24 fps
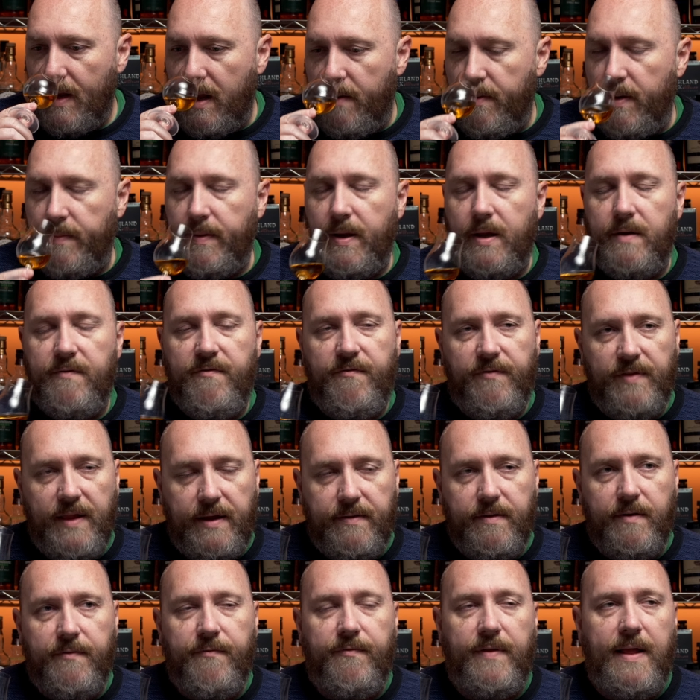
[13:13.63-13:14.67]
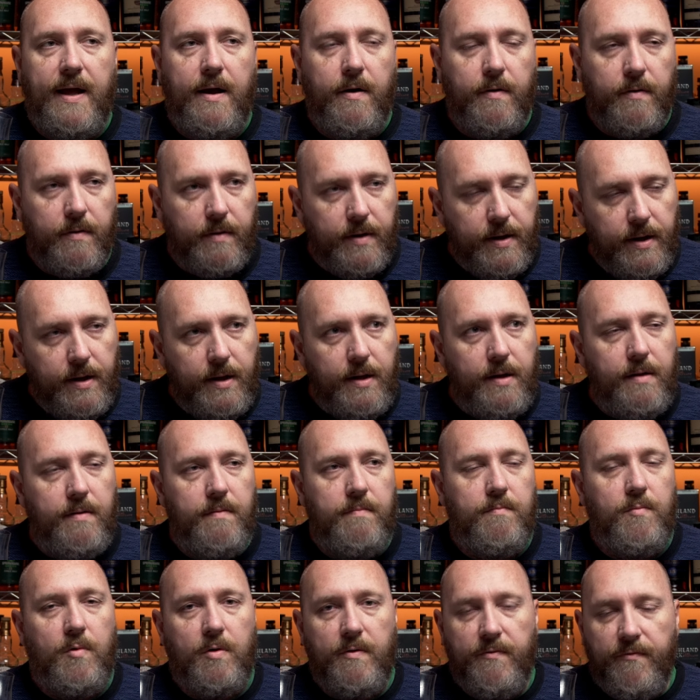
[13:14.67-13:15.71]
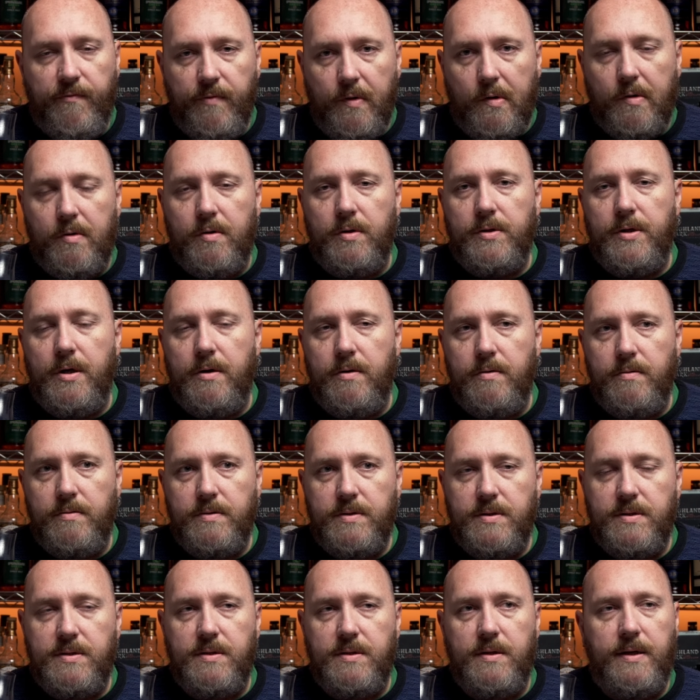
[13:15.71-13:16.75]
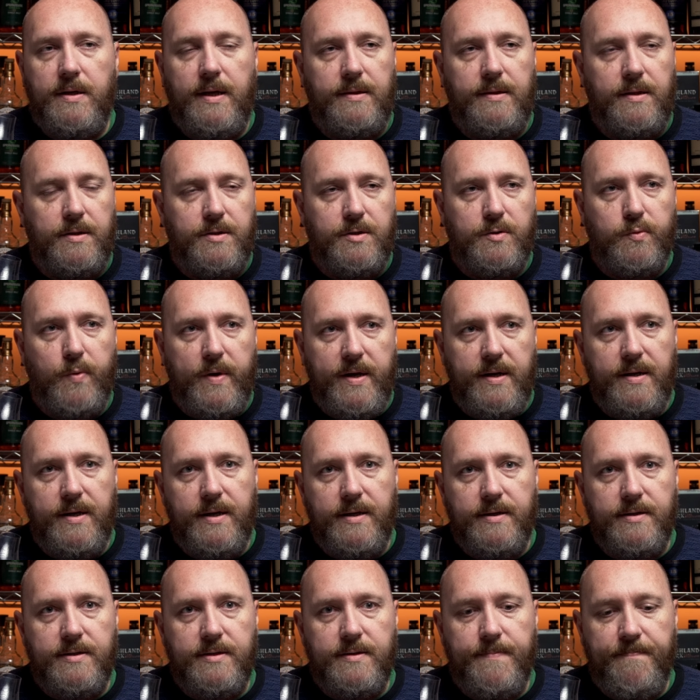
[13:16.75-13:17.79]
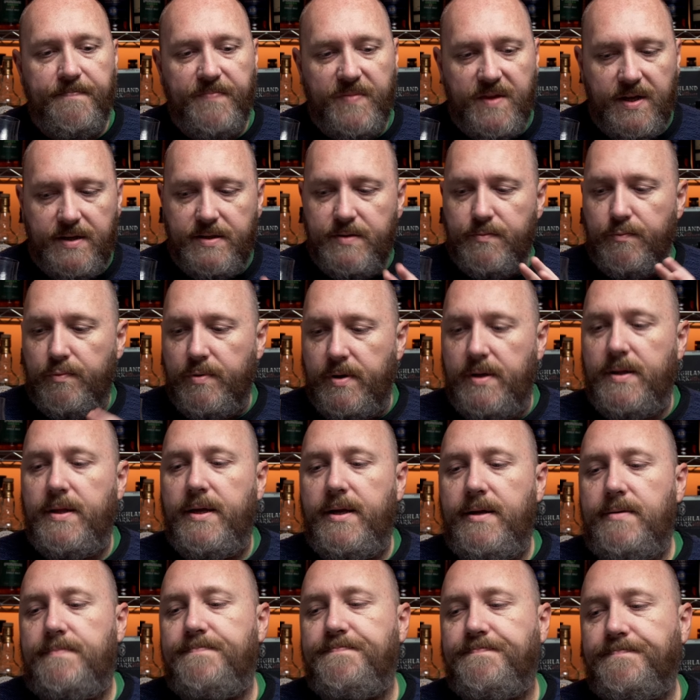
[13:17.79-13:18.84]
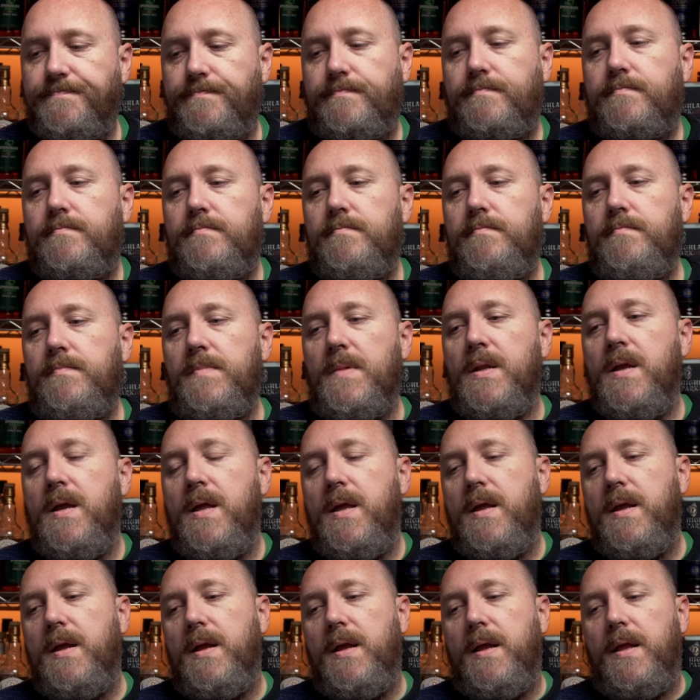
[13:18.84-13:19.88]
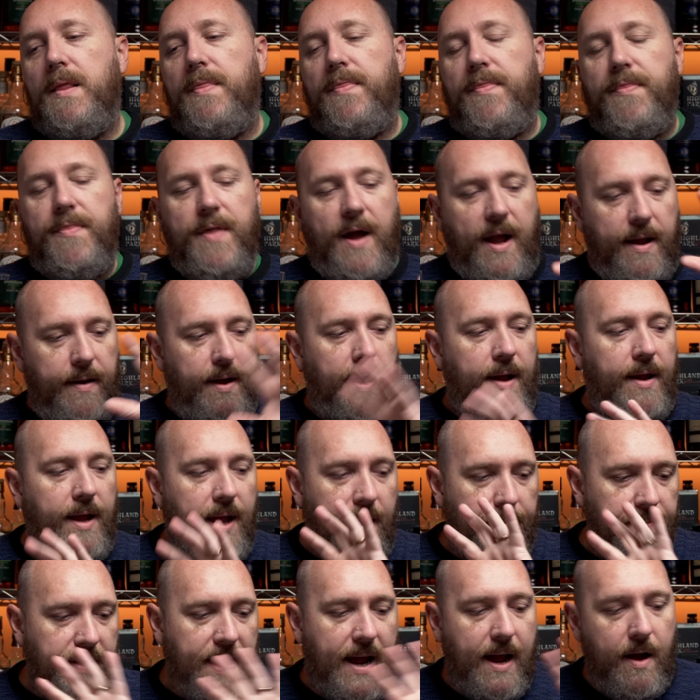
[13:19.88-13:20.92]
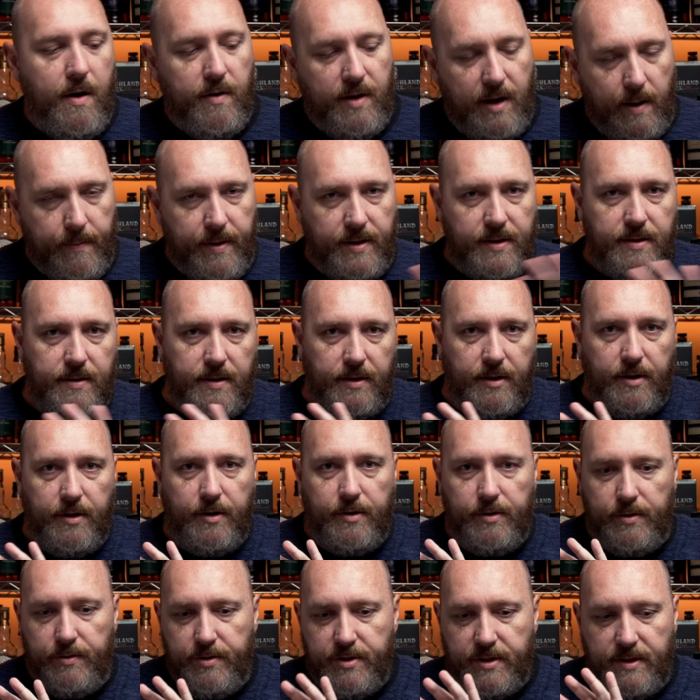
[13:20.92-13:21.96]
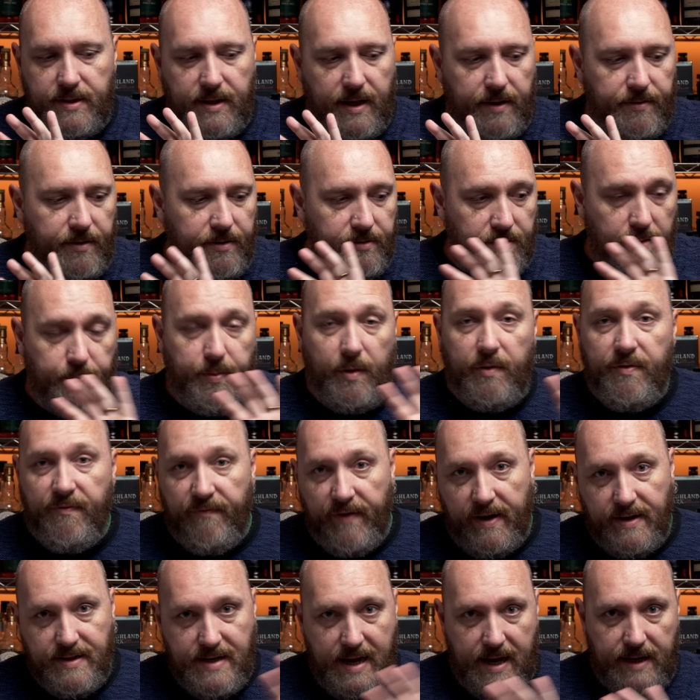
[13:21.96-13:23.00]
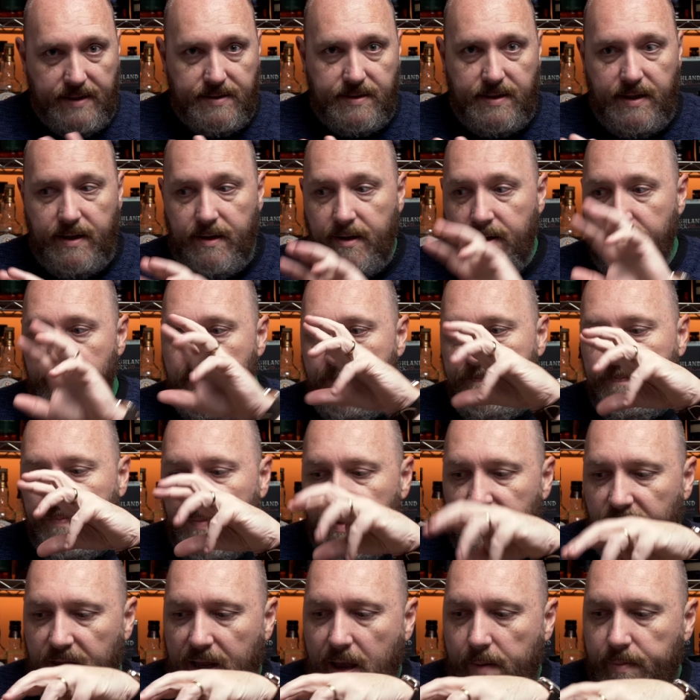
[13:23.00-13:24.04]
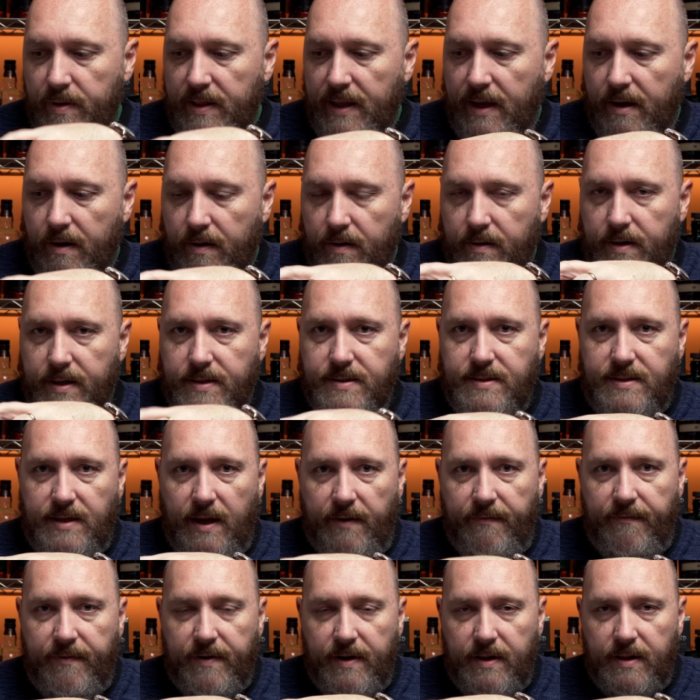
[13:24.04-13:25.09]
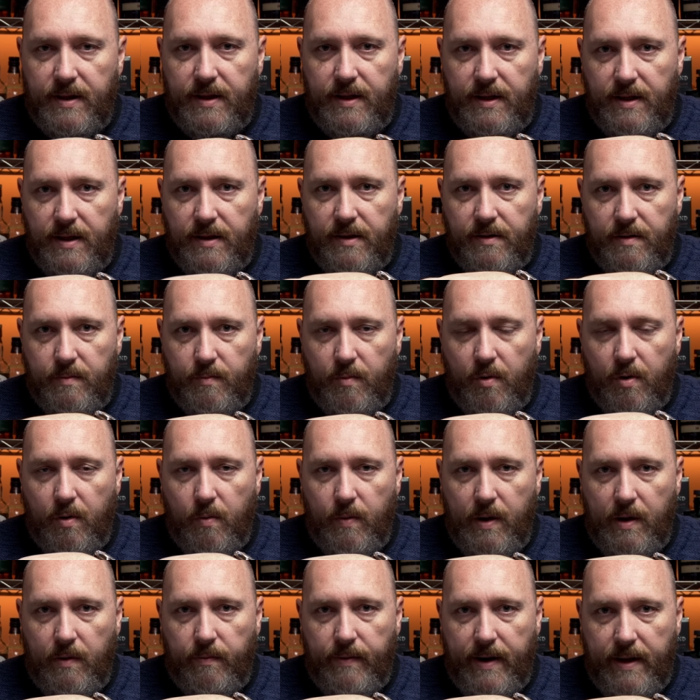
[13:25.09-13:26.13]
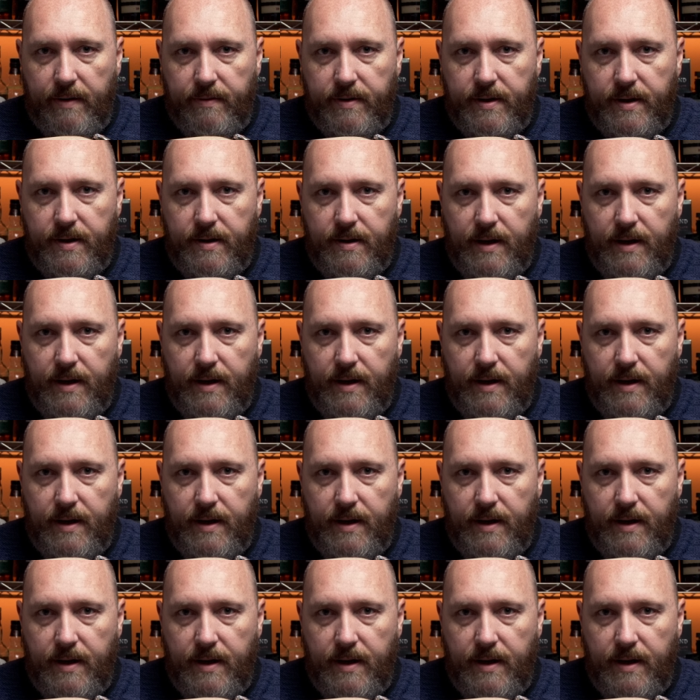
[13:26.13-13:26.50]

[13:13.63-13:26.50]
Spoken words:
I'm getting the flowery, more floral notes. Get the sweetness. This really, I am now coming to the conclusion that these are both fantastic. The Aberlour is definitely a little more well-rounded.